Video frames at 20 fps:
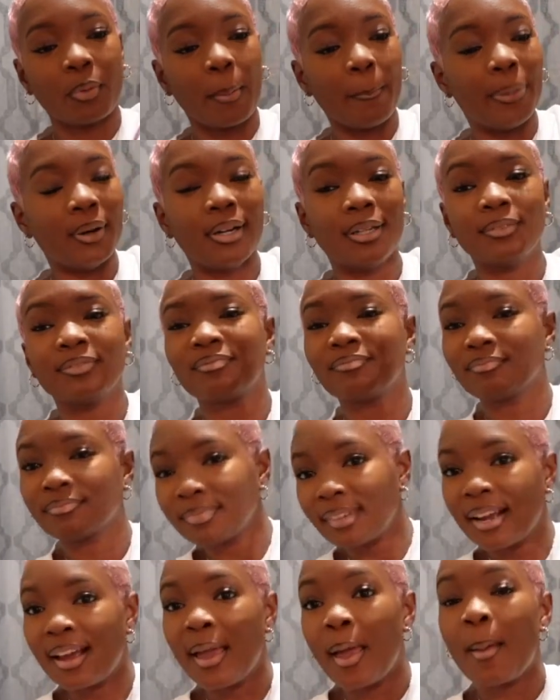But
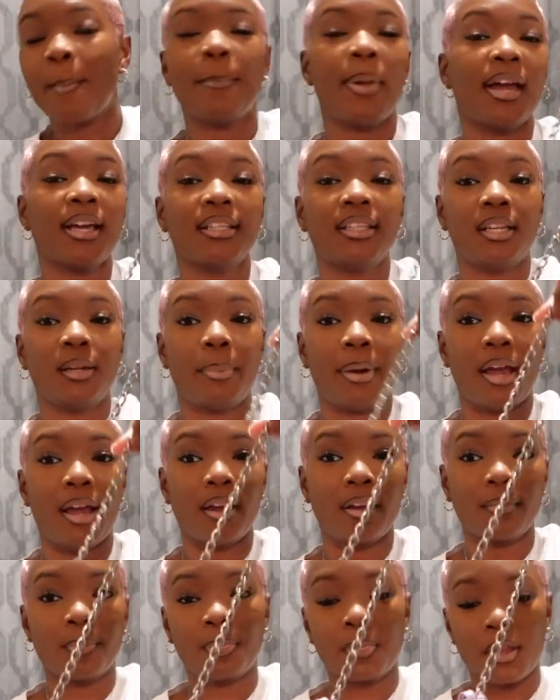back into the
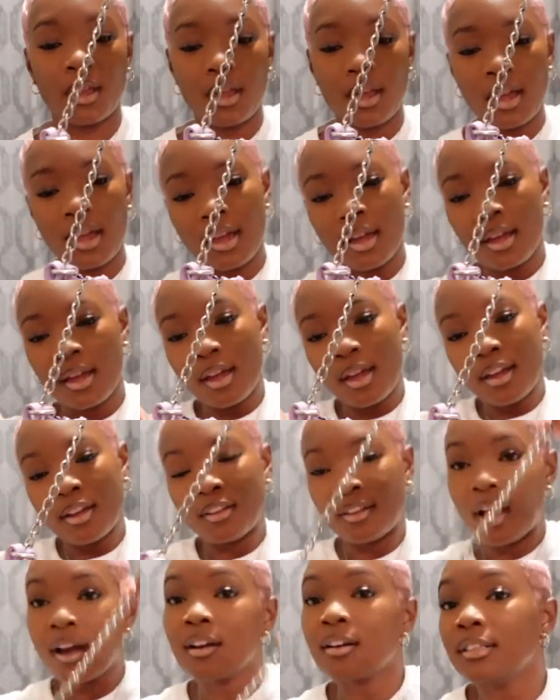bag.
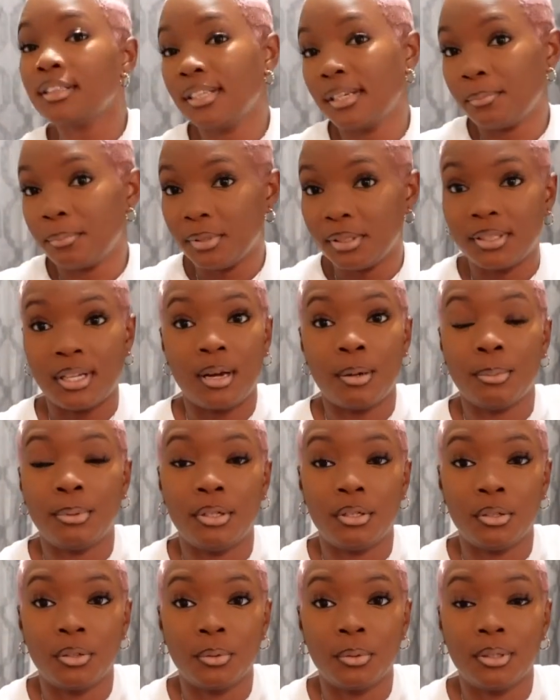Y'all gonna tell me down
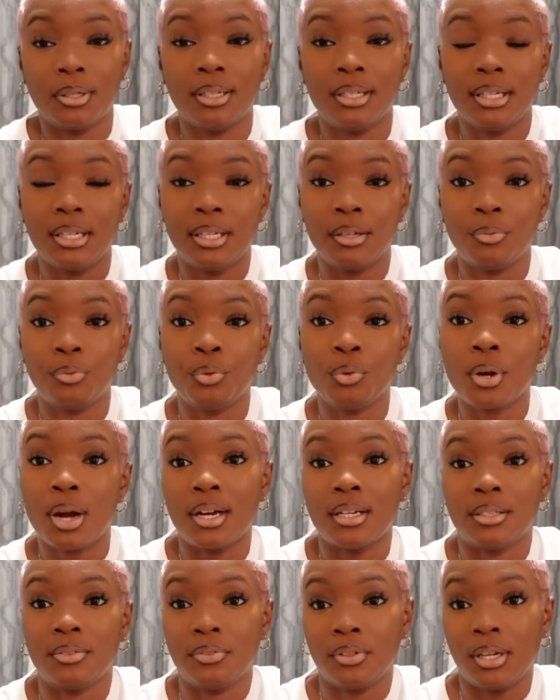below if you
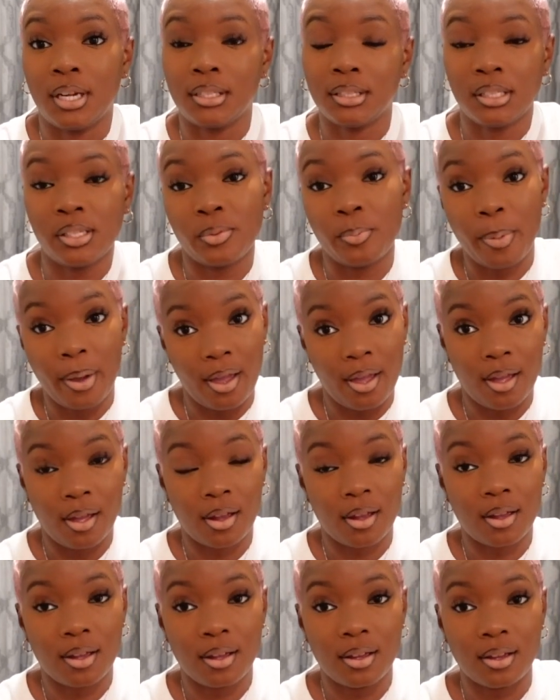guys feel like this
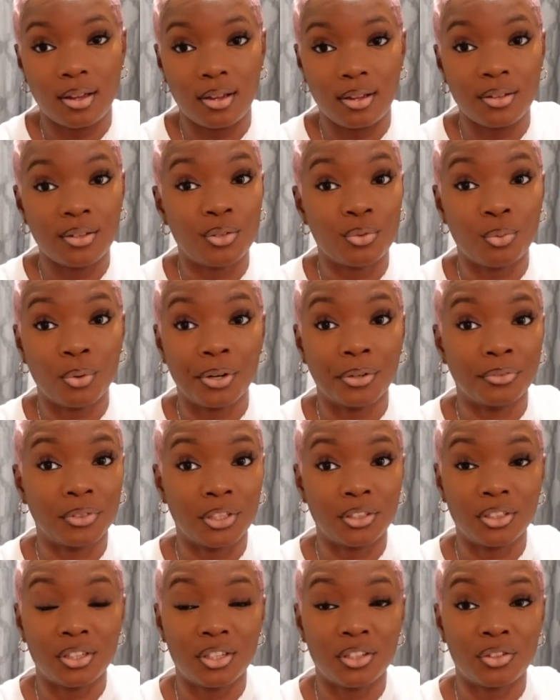bag is worth
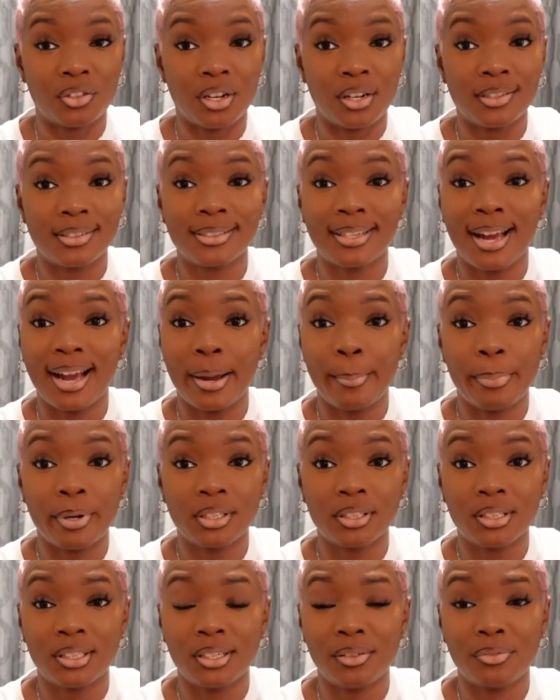$1,300. I
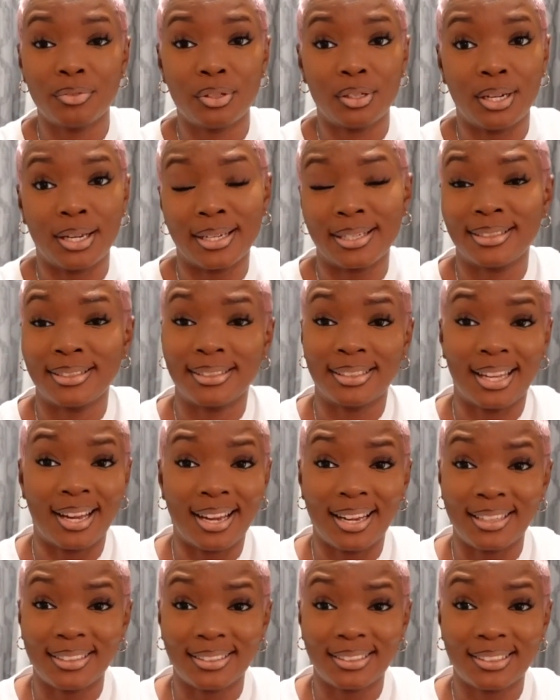personally feel like it's
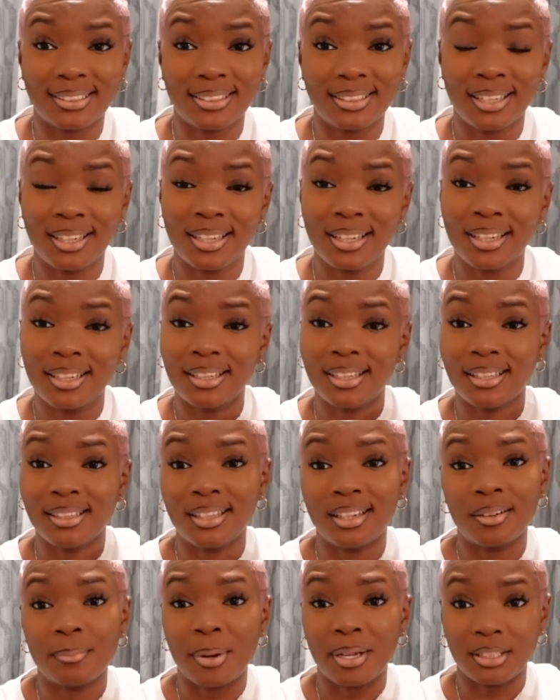not, and
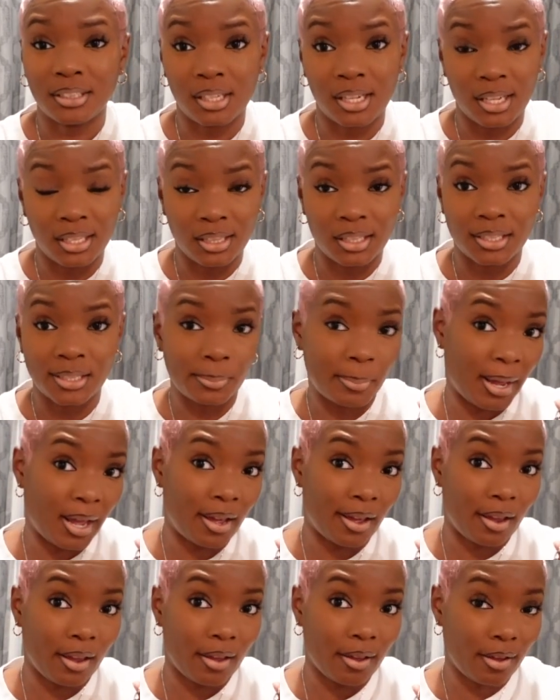they're about to get this
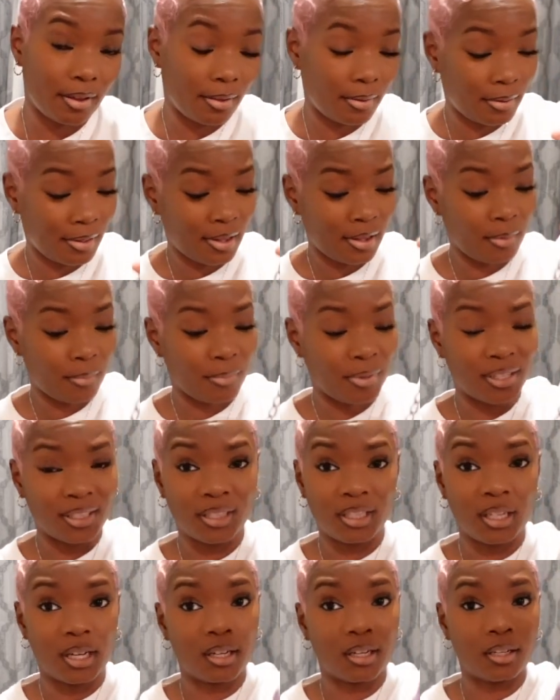back.
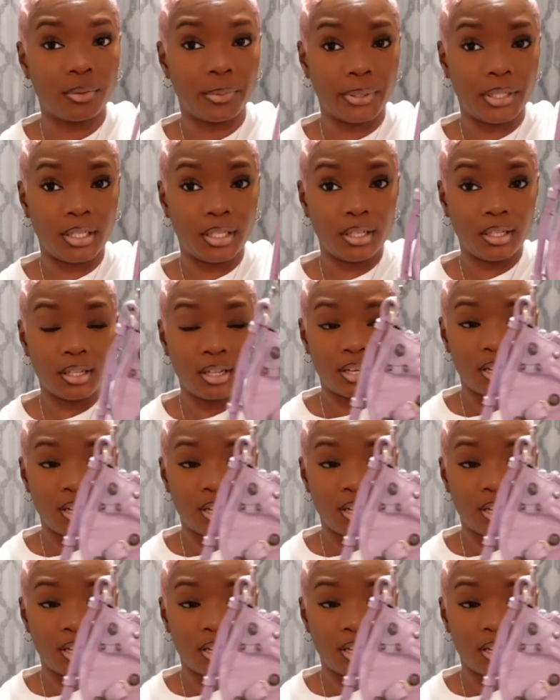Balenciaga, really?